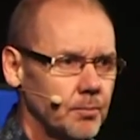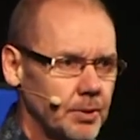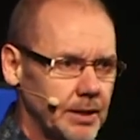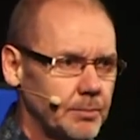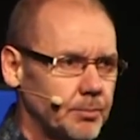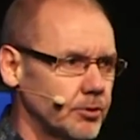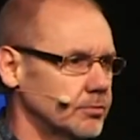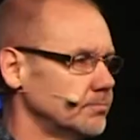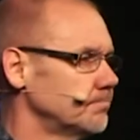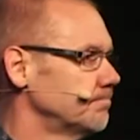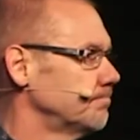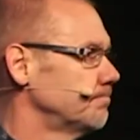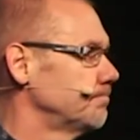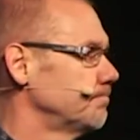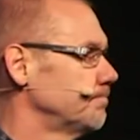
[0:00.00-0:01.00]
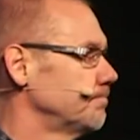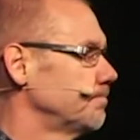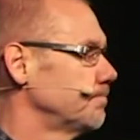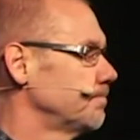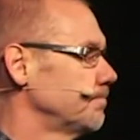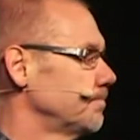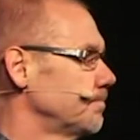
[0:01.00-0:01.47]
people.
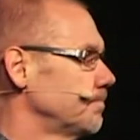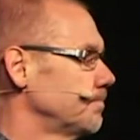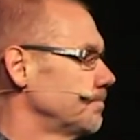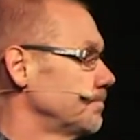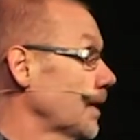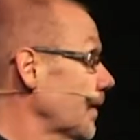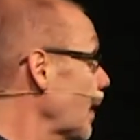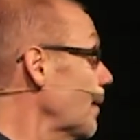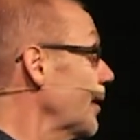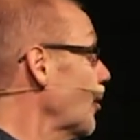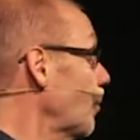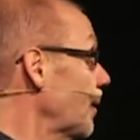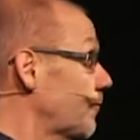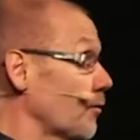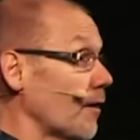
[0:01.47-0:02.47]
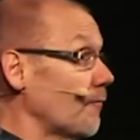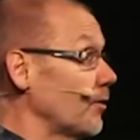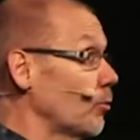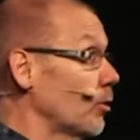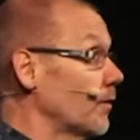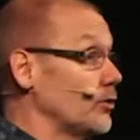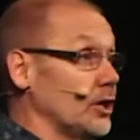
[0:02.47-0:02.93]
And that may not be for
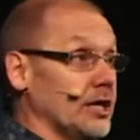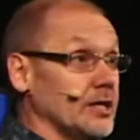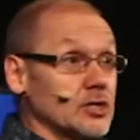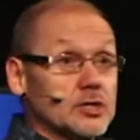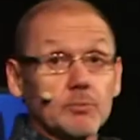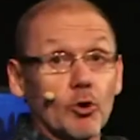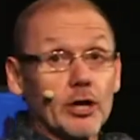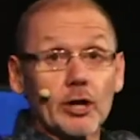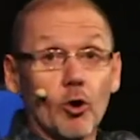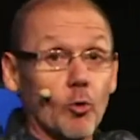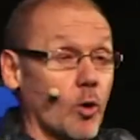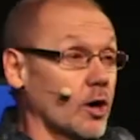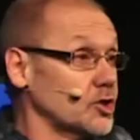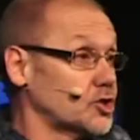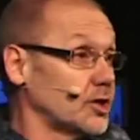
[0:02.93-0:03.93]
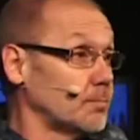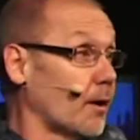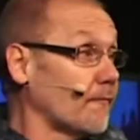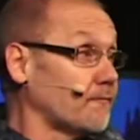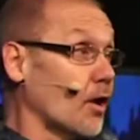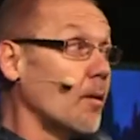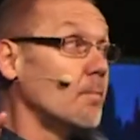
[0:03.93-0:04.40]
every one of you here this morning or watching,
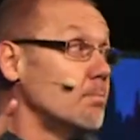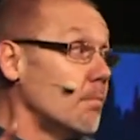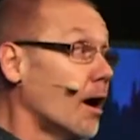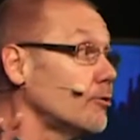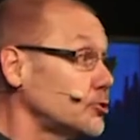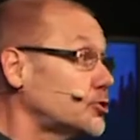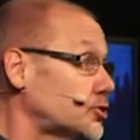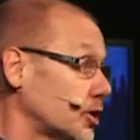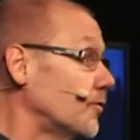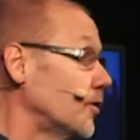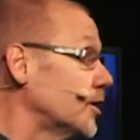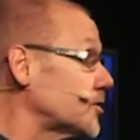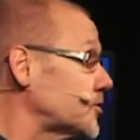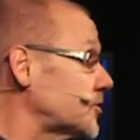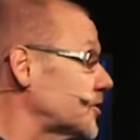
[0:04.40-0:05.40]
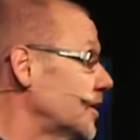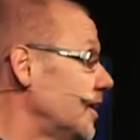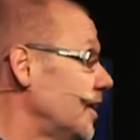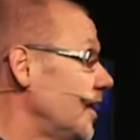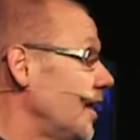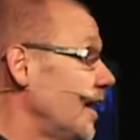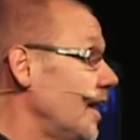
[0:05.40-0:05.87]
but for most of us,
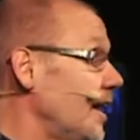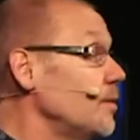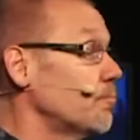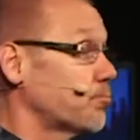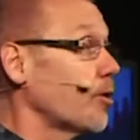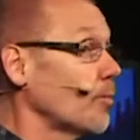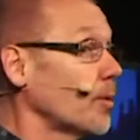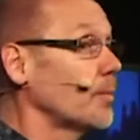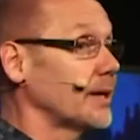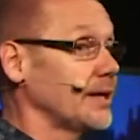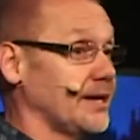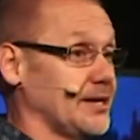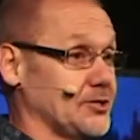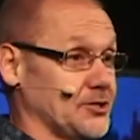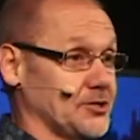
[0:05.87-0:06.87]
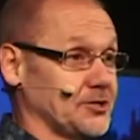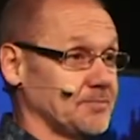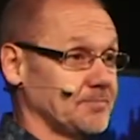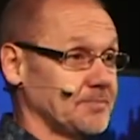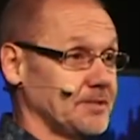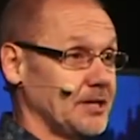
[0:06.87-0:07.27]
it probably is.